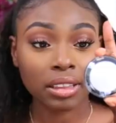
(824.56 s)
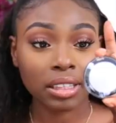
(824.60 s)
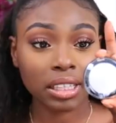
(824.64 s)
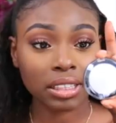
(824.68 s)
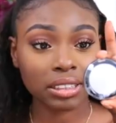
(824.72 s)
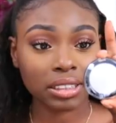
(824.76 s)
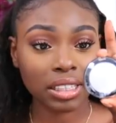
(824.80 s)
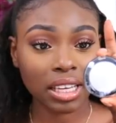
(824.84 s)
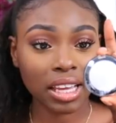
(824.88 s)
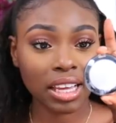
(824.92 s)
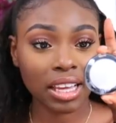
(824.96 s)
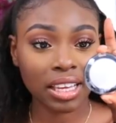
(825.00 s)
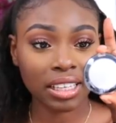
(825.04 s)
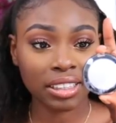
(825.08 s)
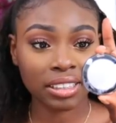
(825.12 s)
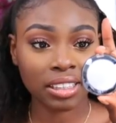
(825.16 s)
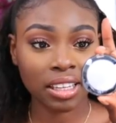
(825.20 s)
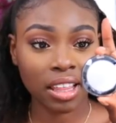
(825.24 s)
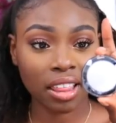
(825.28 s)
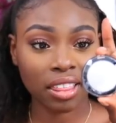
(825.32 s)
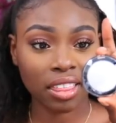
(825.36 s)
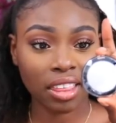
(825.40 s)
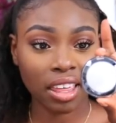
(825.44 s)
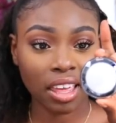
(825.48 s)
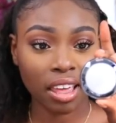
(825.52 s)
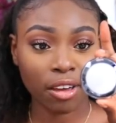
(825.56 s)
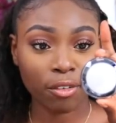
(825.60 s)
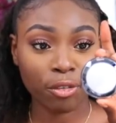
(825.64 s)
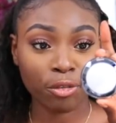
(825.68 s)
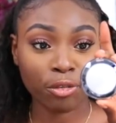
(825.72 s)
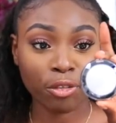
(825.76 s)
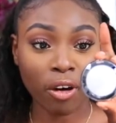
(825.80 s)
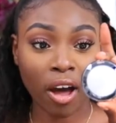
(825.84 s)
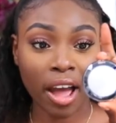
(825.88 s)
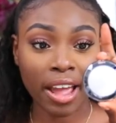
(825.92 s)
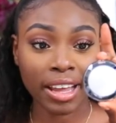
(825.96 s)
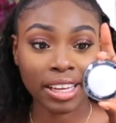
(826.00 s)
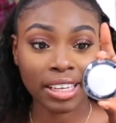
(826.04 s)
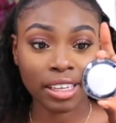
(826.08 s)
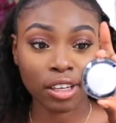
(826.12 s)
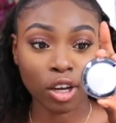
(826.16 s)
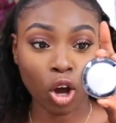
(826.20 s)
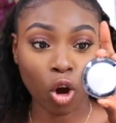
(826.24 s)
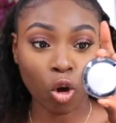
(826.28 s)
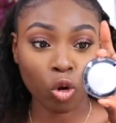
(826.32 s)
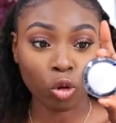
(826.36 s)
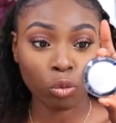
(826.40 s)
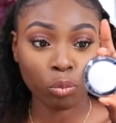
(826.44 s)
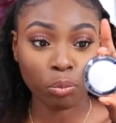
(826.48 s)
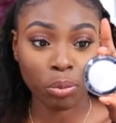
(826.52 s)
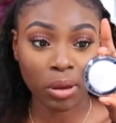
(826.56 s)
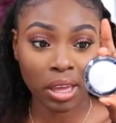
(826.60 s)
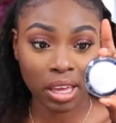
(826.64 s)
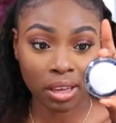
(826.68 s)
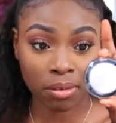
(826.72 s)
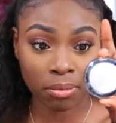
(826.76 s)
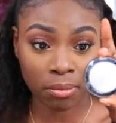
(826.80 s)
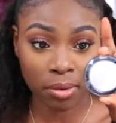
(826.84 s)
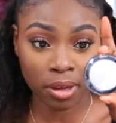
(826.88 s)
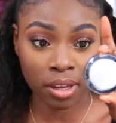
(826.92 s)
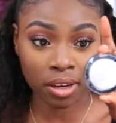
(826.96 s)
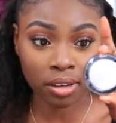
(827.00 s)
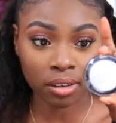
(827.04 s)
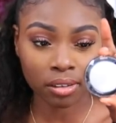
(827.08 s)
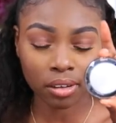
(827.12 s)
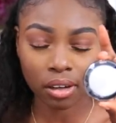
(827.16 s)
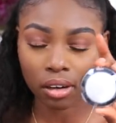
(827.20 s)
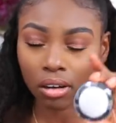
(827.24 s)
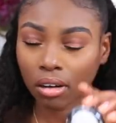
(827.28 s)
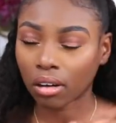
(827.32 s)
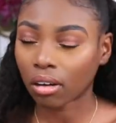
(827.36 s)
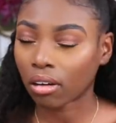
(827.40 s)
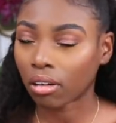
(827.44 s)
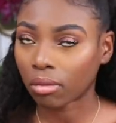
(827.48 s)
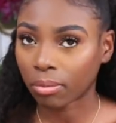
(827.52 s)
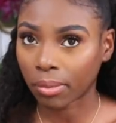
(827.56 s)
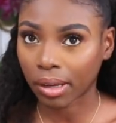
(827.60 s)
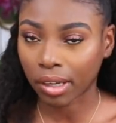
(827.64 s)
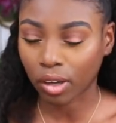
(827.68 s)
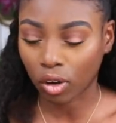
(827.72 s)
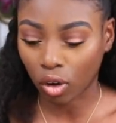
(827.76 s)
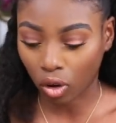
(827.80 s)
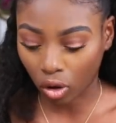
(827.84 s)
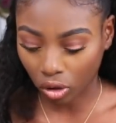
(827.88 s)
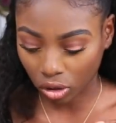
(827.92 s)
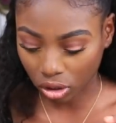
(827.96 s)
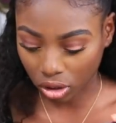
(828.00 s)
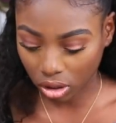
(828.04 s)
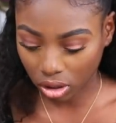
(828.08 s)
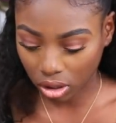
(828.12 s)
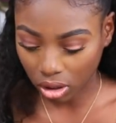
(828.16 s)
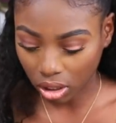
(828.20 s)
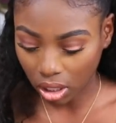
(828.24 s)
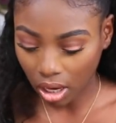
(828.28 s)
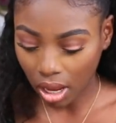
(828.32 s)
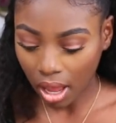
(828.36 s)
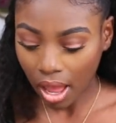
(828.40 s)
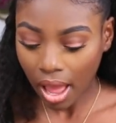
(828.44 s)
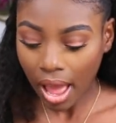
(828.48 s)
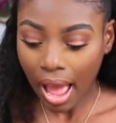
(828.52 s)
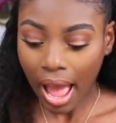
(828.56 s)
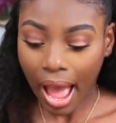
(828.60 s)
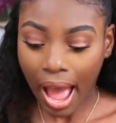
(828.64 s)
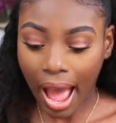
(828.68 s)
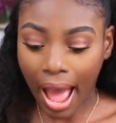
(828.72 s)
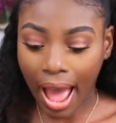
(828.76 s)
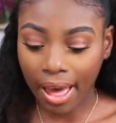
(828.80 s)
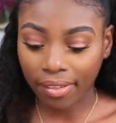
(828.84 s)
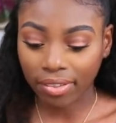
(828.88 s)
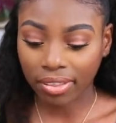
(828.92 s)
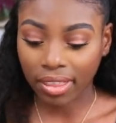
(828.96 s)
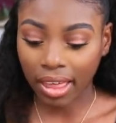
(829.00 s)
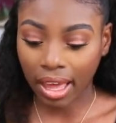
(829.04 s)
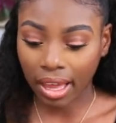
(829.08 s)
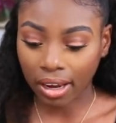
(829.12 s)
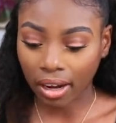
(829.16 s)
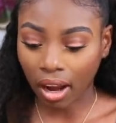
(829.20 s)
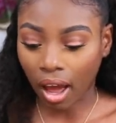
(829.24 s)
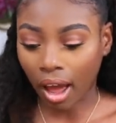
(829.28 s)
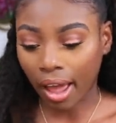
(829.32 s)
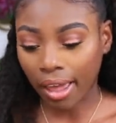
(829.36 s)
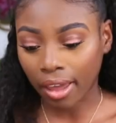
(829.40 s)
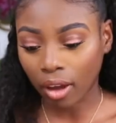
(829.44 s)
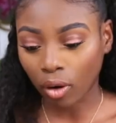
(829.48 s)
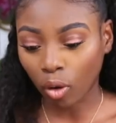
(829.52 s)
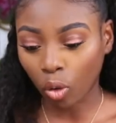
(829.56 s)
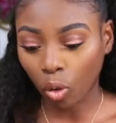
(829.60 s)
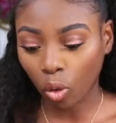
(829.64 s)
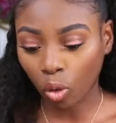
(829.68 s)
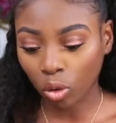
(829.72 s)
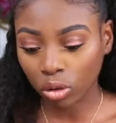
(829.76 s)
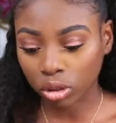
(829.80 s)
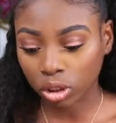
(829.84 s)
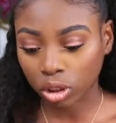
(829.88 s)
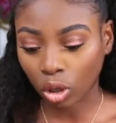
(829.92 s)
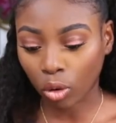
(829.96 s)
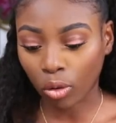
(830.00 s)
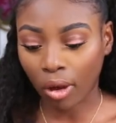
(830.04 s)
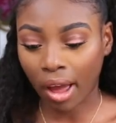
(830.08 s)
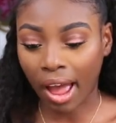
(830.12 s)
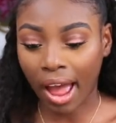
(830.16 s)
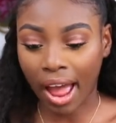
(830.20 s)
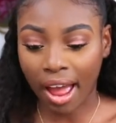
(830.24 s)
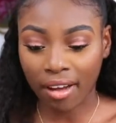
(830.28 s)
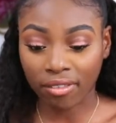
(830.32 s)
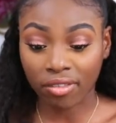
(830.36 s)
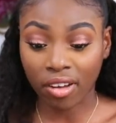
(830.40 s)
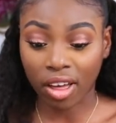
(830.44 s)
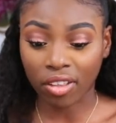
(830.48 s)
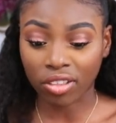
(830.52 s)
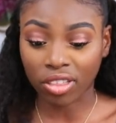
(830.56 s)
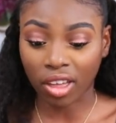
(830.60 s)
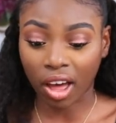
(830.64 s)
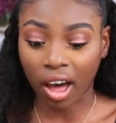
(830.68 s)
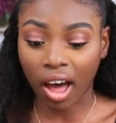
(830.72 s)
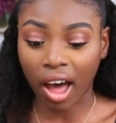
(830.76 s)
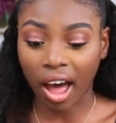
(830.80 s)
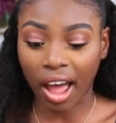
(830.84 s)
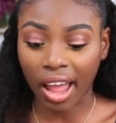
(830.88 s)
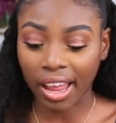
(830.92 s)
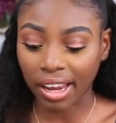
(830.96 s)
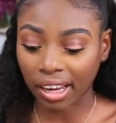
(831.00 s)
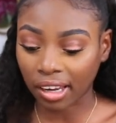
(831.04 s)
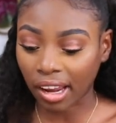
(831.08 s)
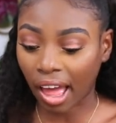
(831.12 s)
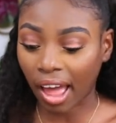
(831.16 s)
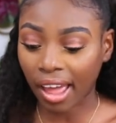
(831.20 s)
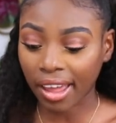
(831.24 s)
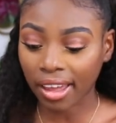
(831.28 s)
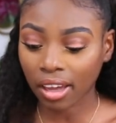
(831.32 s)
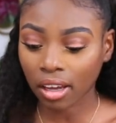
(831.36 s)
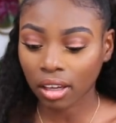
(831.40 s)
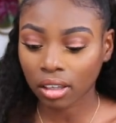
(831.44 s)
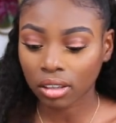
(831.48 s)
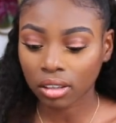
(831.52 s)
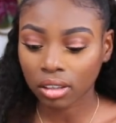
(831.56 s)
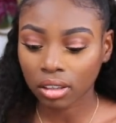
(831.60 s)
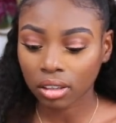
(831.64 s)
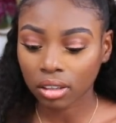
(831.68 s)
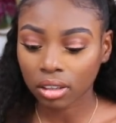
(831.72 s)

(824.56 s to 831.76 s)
This is the fine gold pigment. Oh my gosh. And then I also have the highlight.